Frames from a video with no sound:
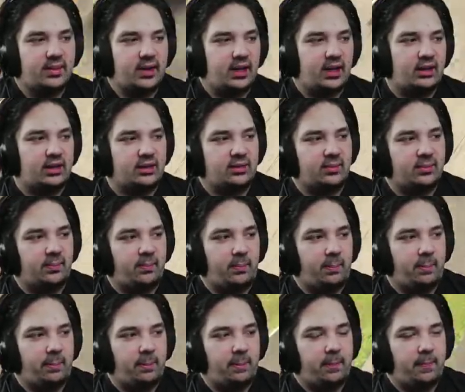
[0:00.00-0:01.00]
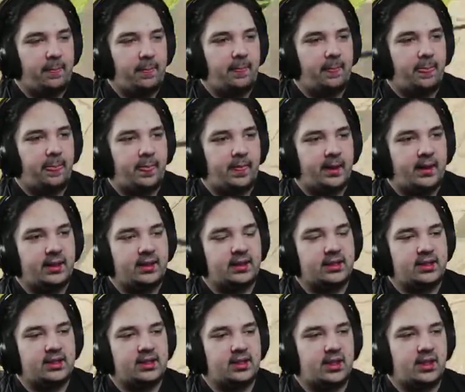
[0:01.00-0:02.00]
I don't know. I think
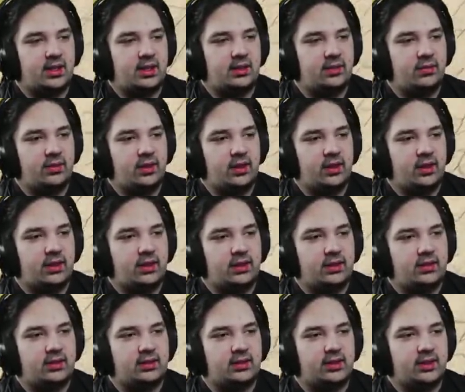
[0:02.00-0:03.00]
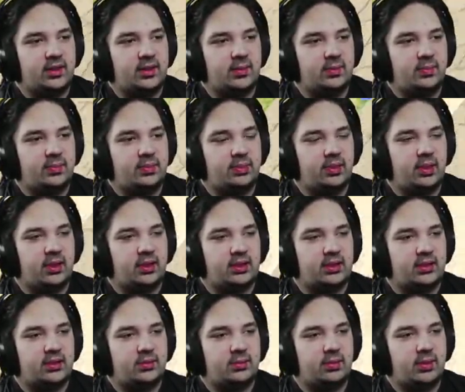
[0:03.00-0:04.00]
it's just kind of a, uh, a
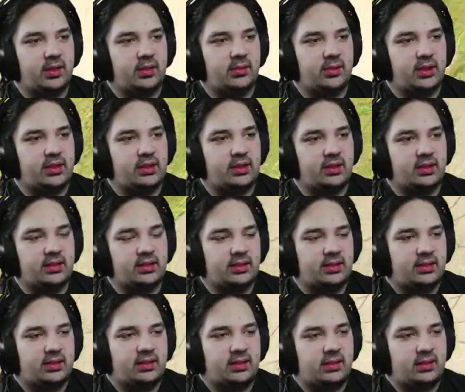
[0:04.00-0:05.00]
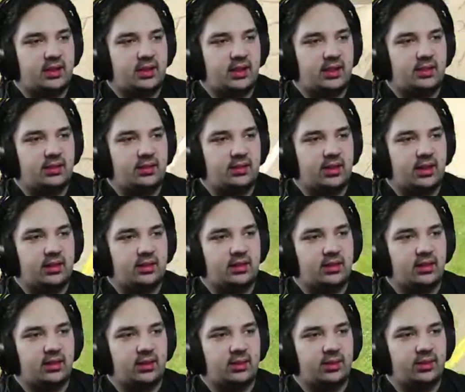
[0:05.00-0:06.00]
product of plate racing. This and and
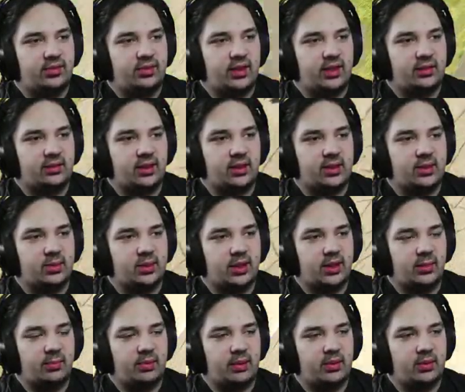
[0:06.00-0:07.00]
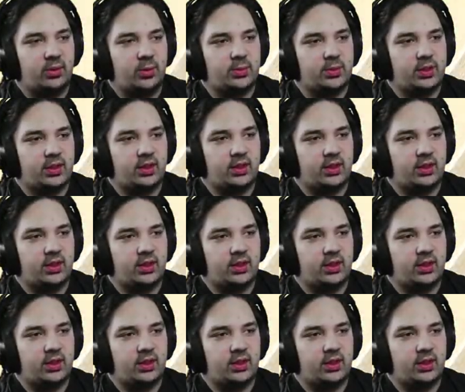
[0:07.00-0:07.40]
long green flag runs where you got big groups of